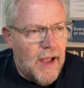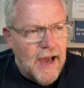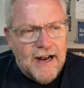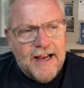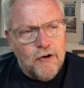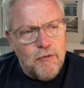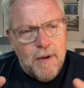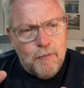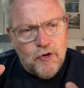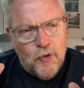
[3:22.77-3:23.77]
And I can
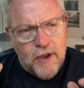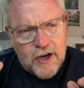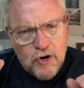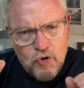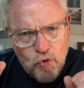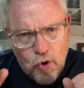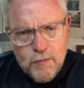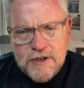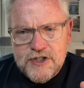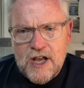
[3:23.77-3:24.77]
remember doing an
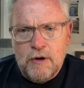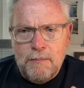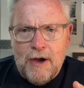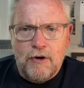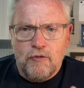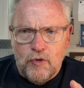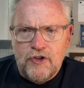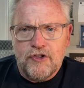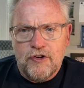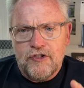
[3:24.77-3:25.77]
enormous amount of
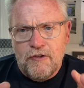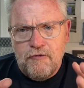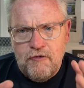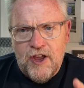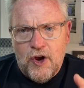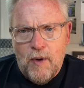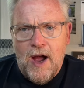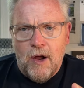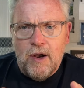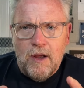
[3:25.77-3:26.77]
research to figure
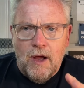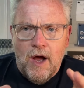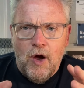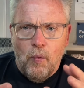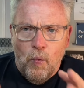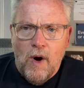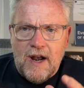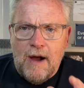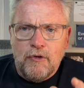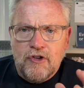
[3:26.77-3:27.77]
out uh,
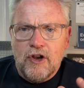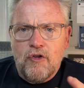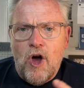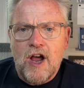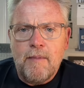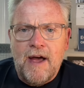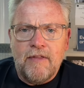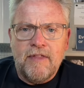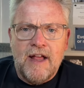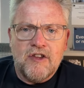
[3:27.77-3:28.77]
what I was going to talk
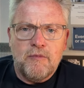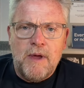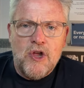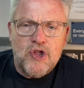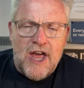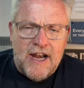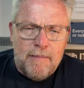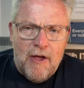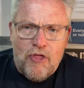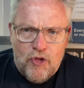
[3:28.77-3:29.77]
about in that speech. And
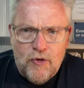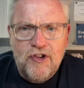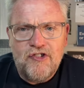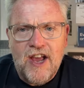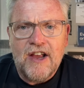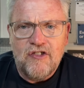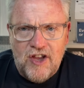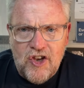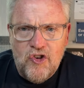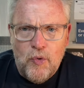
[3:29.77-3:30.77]
about 30 seconds
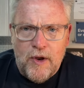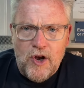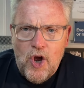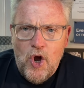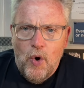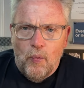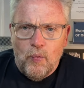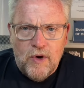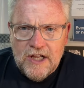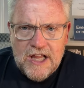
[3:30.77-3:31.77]
into it,
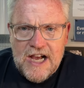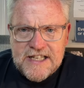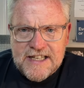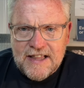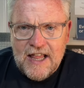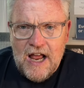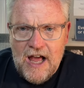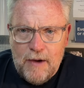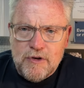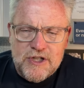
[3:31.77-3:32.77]
realizing that
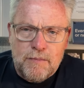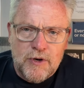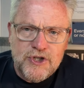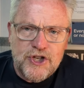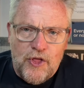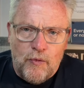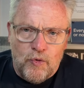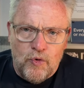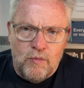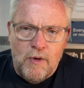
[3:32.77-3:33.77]
I was the person in the
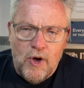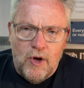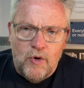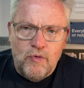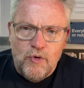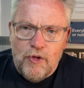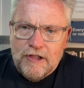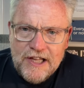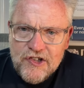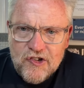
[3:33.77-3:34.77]
room who knew the
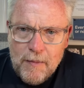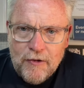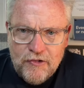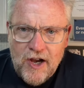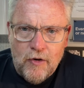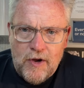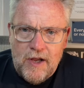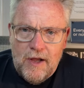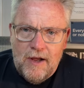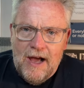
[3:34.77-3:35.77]
least about dairy.
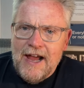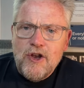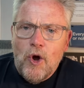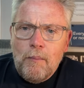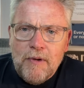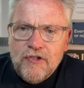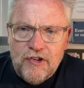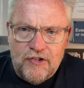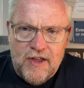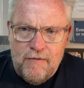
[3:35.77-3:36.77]
I had no
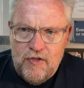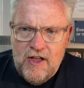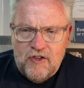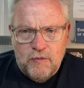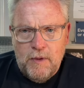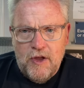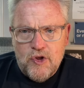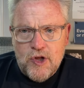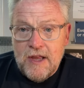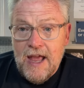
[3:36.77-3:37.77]
business giving that
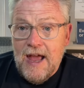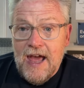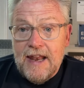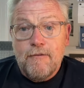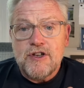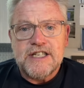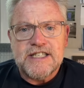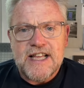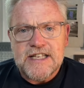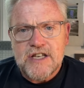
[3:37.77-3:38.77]
speech. And, and ever
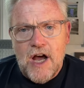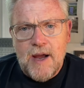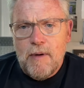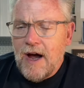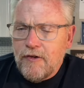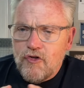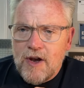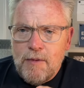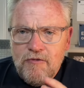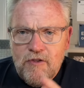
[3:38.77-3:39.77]
since that time, I try
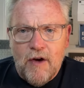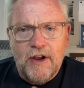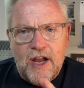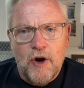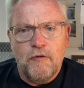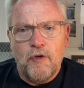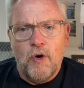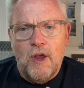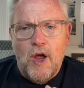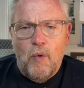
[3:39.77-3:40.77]
to be very
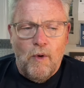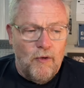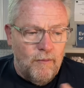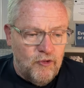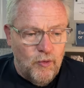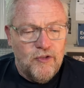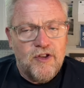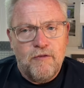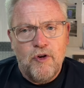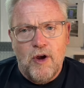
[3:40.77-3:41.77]
careful, whether I'm doing
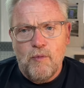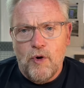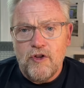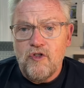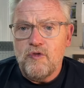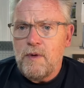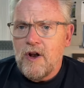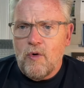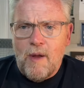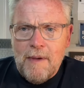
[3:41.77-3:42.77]
stuff here on Morning Newsbeat
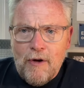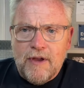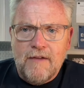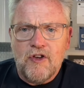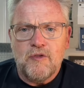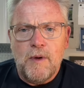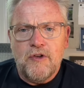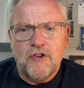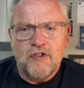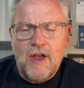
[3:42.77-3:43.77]
or I'm out giving
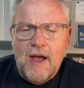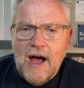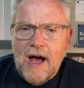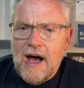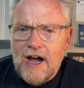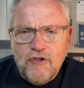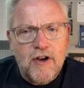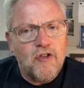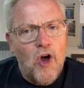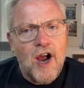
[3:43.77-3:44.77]
speeches, I
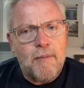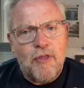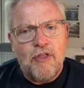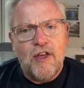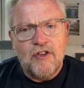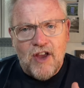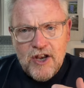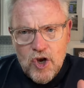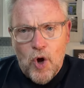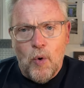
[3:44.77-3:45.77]
try to talk about the things I
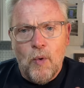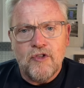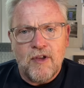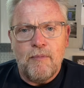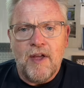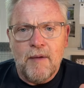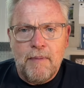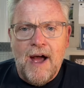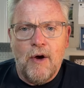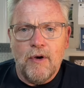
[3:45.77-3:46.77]
know something
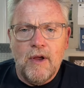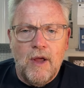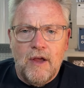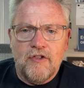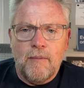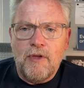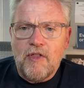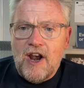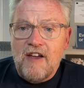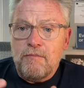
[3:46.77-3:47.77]
about, something
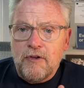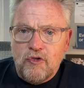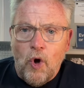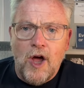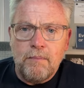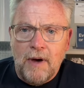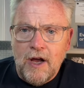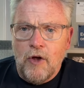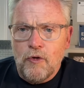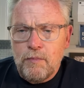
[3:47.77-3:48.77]
that I've been taught
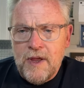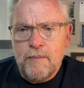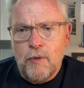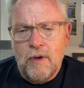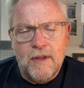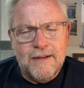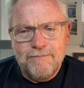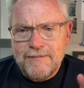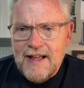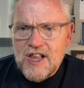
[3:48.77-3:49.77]
by other people.
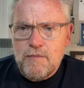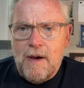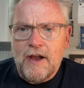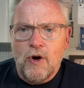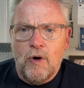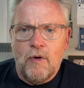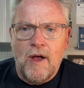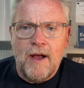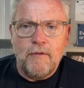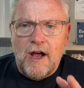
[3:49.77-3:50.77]
That's my
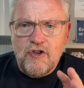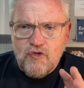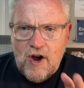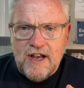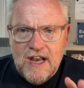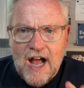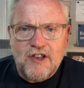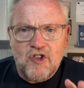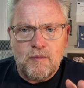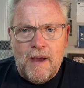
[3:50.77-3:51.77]
goal. I, I try
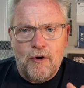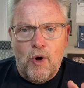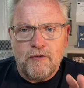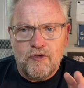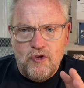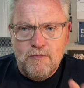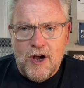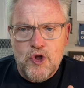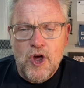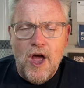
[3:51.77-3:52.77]
not to spout off too
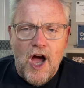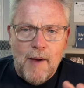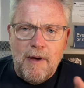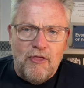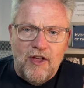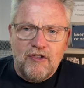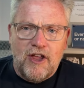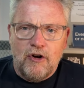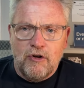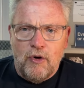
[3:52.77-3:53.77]
much about things
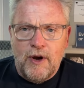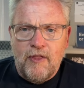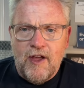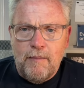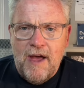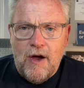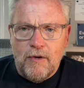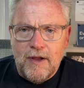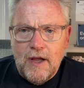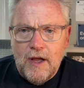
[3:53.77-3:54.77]
I don't know anything
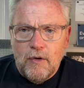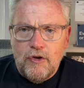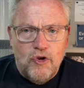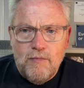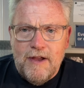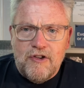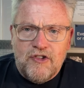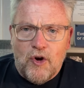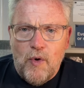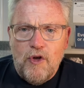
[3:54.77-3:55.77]
about. You may
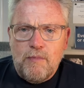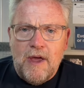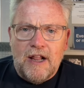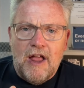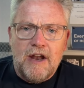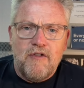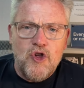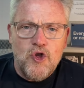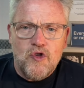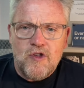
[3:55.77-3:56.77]
disagree with me on a lot of
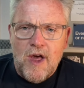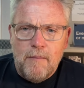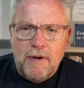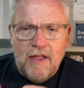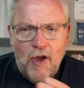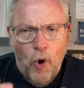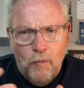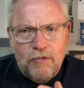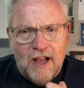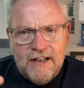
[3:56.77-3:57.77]
issues, but I
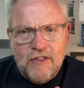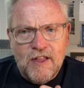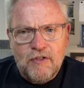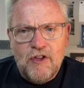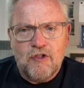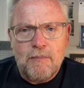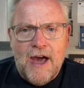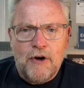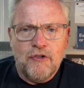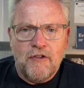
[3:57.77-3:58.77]
hope, like to think these are
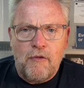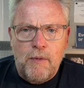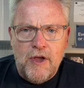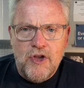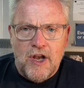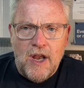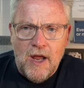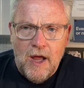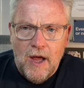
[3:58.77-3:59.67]
matters of opinion.